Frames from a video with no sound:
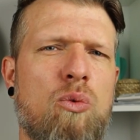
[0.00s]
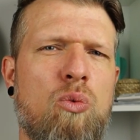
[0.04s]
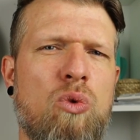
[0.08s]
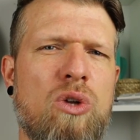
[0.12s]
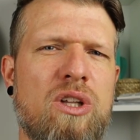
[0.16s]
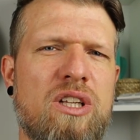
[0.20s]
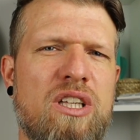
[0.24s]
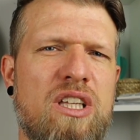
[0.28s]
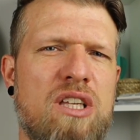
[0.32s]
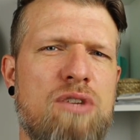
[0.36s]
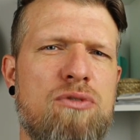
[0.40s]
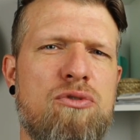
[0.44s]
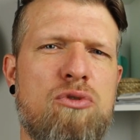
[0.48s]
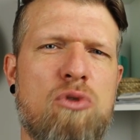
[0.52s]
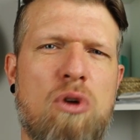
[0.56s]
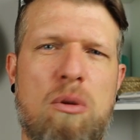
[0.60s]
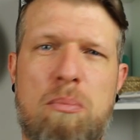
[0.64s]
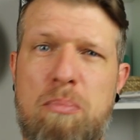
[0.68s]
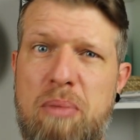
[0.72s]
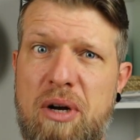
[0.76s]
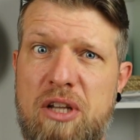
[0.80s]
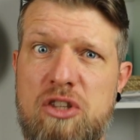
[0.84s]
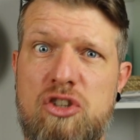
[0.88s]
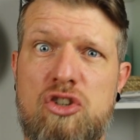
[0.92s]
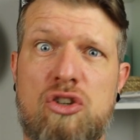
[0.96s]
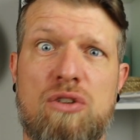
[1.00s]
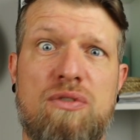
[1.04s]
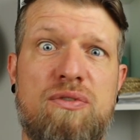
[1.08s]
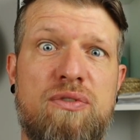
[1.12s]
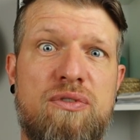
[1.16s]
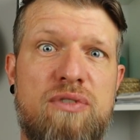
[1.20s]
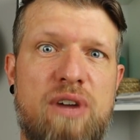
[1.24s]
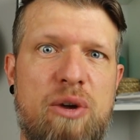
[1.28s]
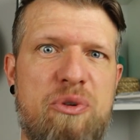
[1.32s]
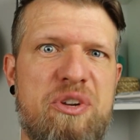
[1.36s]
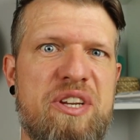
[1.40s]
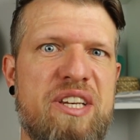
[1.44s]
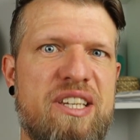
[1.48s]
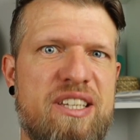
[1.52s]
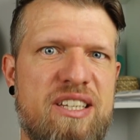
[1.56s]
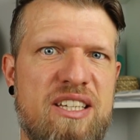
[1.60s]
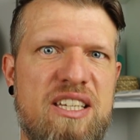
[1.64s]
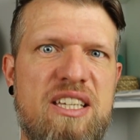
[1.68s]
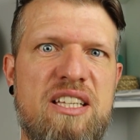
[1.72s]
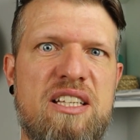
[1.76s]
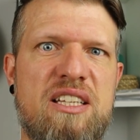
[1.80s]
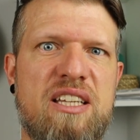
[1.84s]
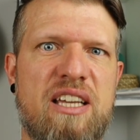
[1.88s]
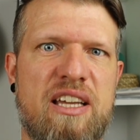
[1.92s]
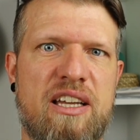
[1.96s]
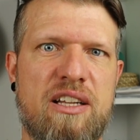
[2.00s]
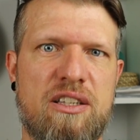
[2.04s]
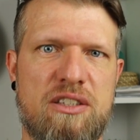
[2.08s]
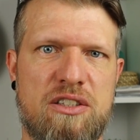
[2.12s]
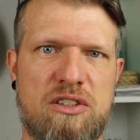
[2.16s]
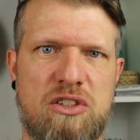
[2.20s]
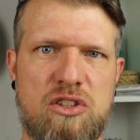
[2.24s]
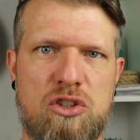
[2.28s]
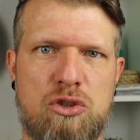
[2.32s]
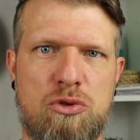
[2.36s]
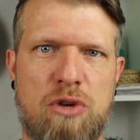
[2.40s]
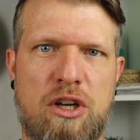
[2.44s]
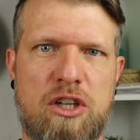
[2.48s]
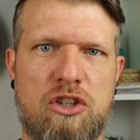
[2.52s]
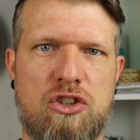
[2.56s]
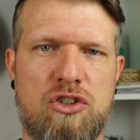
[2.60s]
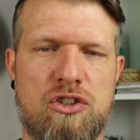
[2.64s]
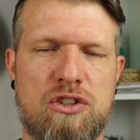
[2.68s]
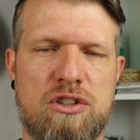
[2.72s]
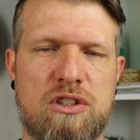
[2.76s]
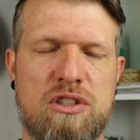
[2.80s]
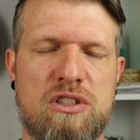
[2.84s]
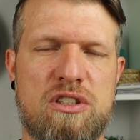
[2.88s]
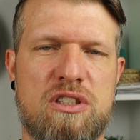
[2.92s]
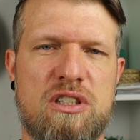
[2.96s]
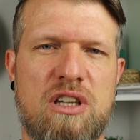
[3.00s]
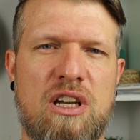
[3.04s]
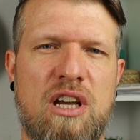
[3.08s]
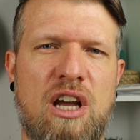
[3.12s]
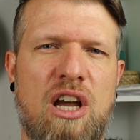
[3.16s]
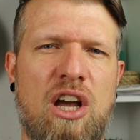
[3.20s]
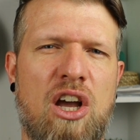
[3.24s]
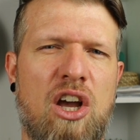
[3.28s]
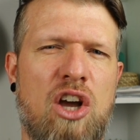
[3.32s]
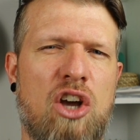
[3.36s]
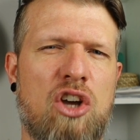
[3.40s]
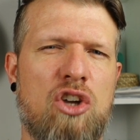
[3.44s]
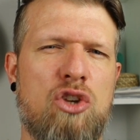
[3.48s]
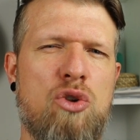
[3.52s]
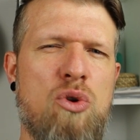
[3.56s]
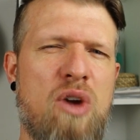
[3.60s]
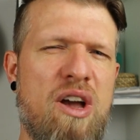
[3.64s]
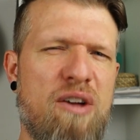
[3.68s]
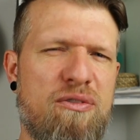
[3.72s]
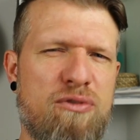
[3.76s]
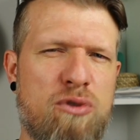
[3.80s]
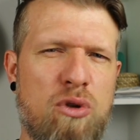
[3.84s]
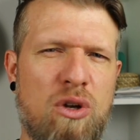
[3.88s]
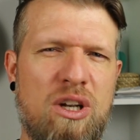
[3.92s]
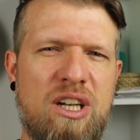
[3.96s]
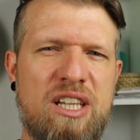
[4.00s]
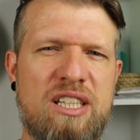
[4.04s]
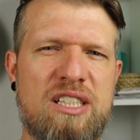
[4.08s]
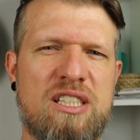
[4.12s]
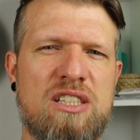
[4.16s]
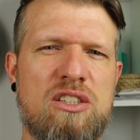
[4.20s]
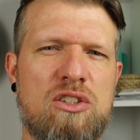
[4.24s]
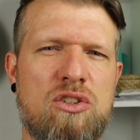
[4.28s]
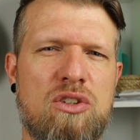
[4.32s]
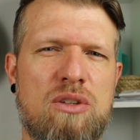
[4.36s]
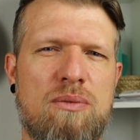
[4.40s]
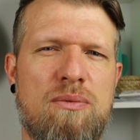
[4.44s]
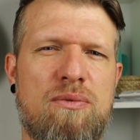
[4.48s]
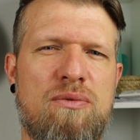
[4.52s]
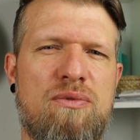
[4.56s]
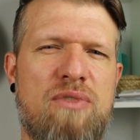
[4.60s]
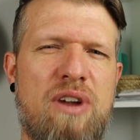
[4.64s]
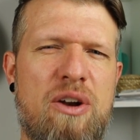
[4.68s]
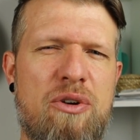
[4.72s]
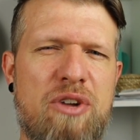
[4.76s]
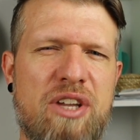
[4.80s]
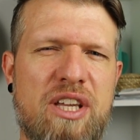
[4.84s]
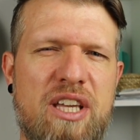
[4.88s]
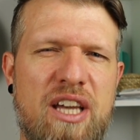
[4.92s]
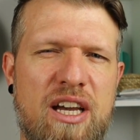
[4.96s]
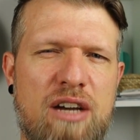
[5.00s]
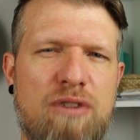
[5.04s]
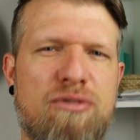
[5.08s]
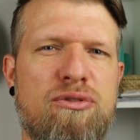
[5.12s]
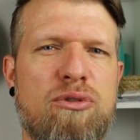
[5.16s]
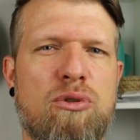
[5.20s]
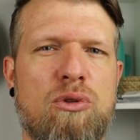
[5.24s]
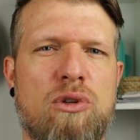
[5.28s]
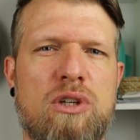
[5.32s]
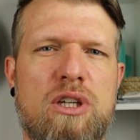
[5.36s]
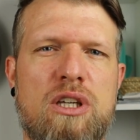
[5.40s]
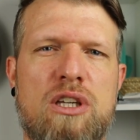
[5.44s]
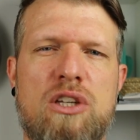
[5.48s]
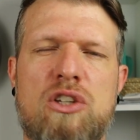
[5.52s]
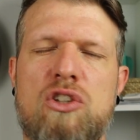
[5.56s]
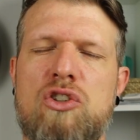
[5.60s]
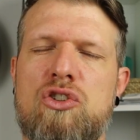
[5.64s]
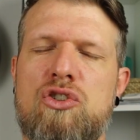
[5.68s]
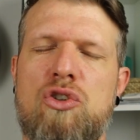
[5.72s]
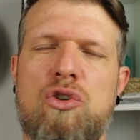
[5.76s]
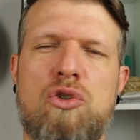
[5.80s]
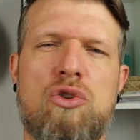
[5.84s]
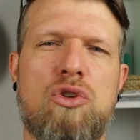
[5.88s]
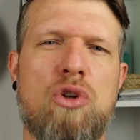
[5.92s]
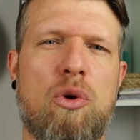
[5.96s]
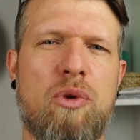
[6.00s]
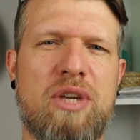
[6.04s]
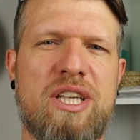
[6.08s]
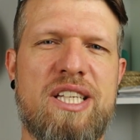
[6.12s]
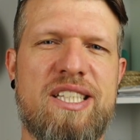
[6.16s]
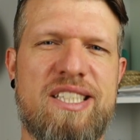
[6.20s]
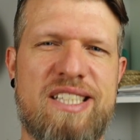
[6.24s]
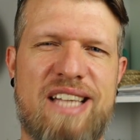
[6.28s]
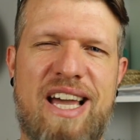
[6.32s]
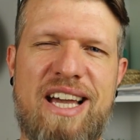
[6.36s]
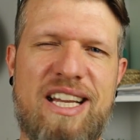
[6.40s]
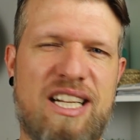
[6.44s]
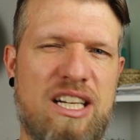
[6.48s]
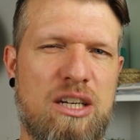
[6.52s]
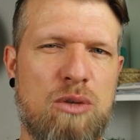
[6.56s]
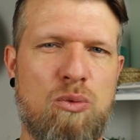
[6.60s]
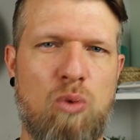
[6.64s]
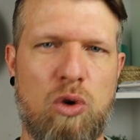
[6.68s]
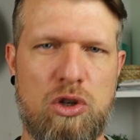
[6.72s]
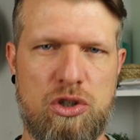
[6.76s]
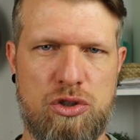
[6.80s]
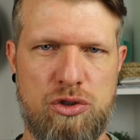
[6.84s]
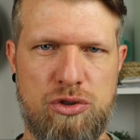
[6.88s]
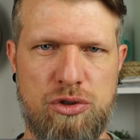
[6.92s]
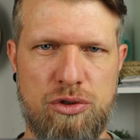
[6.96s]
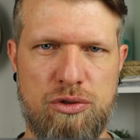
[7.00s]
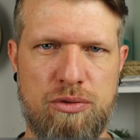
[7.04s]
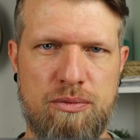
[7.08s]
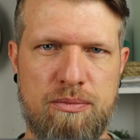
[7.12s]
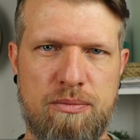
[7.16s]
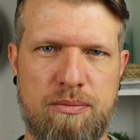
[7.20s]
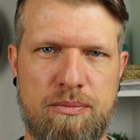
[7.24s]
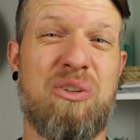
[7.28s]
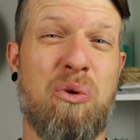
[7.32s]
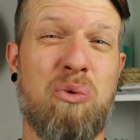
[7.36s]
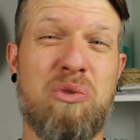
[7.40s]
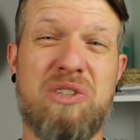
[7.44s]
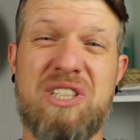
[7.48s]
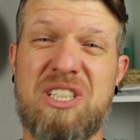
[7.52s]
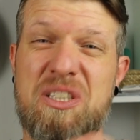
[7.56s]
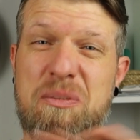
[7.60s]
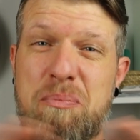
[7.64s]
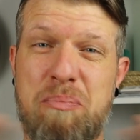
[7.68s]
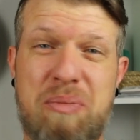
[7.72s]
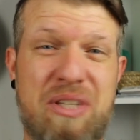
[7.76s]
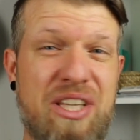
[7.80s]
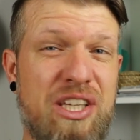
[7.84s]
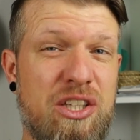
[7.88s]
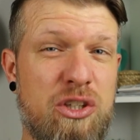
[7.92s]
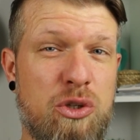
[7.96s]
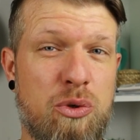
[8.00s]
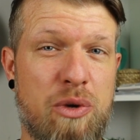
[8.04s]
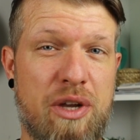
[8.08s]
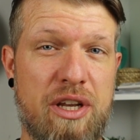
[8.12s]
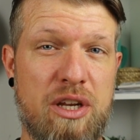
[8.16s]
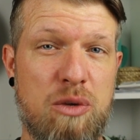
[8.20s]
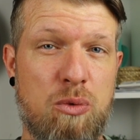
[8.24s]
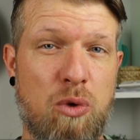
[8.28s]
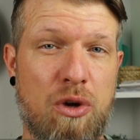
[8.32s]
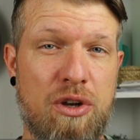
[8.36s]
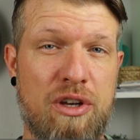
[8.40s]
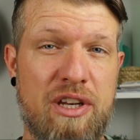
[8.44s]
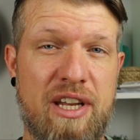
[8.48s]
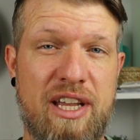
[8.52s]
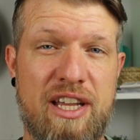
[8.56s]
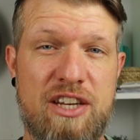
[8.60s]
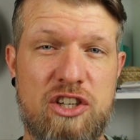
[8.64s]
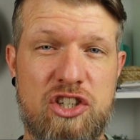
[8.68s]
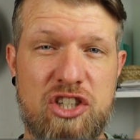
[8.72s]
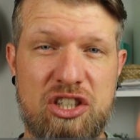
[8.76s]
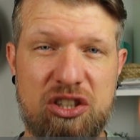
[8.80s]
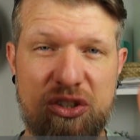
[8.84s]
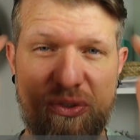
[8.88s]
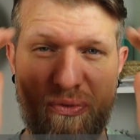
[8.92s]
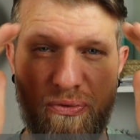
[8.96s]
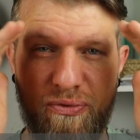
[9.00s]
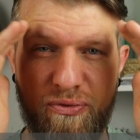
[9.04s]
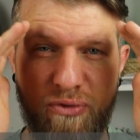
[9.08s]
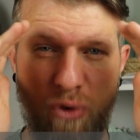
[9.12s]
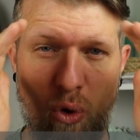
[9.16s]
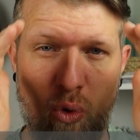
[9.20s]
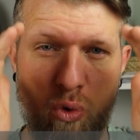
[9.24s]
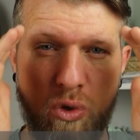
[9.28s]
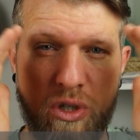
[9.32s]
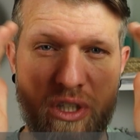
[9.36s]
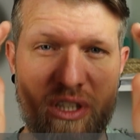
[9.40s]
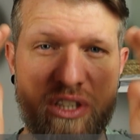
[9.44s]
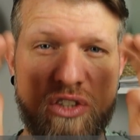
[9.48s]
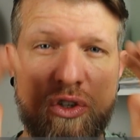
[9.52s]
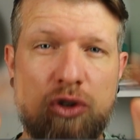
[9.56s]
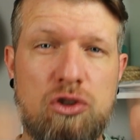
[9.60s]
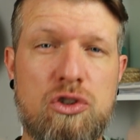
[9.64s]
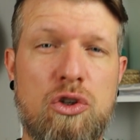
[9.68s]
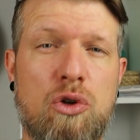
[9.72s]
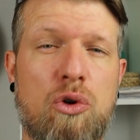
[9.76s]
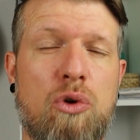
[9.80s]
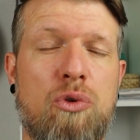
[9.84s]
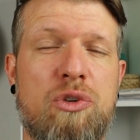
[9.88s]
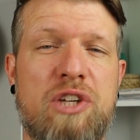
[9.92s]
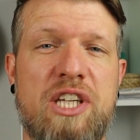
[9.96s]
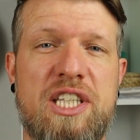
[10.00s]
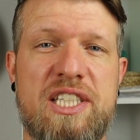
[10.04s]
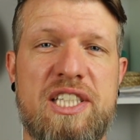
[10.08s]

will give you a bunch of very detailed instructions. You have to listen to them very carefully so you know exactly what to do. Don't speak to anyone and just focus on your own